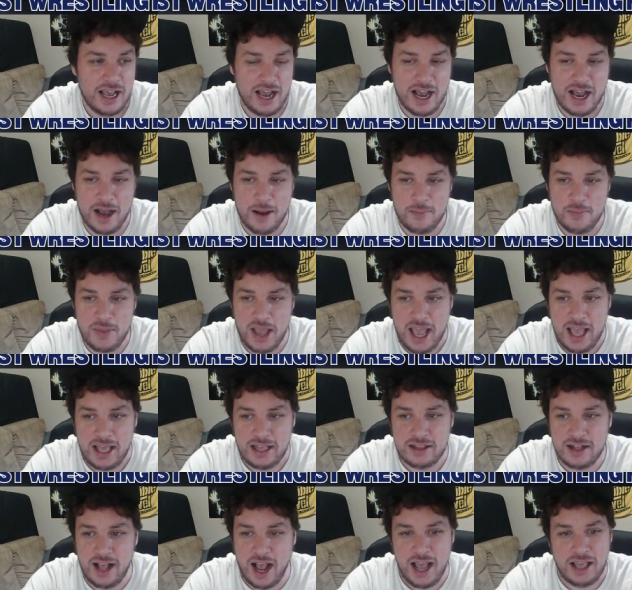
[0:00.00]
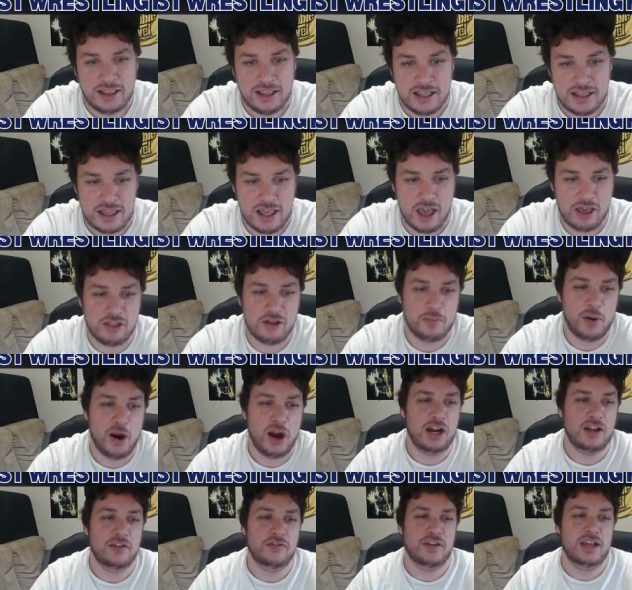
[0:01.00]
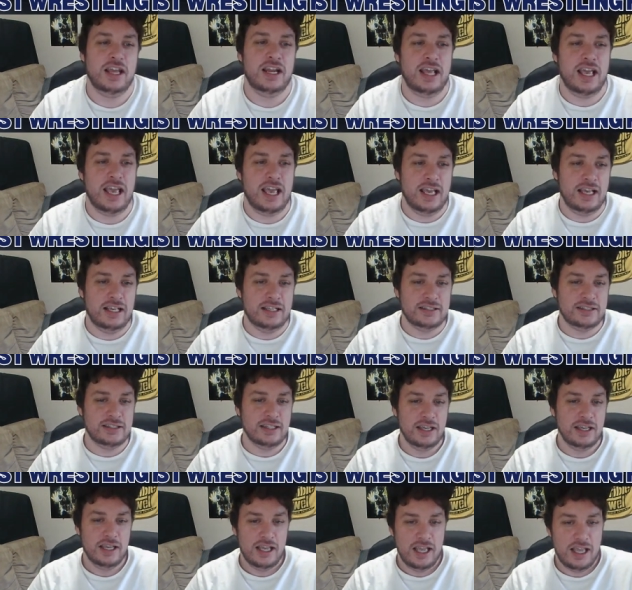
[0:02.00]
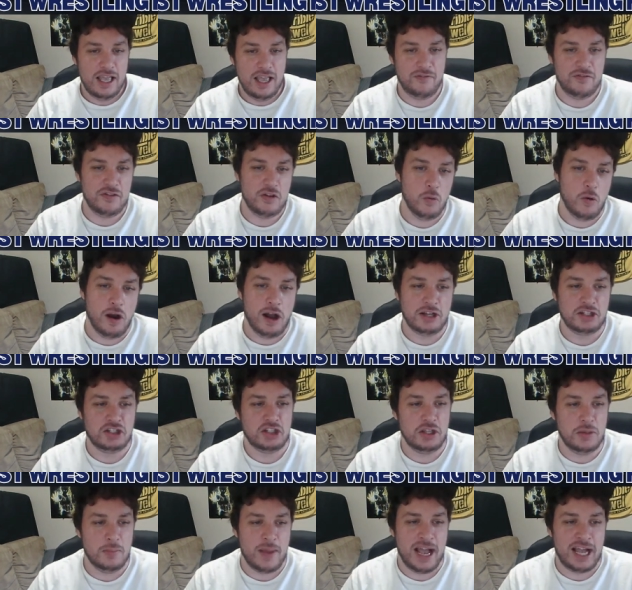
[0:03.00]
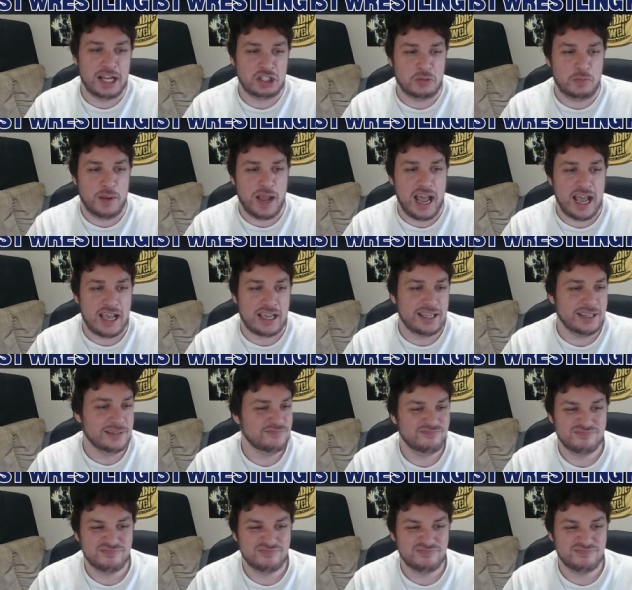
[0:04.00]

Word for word: And I think the other part of it is, if you watch the match back,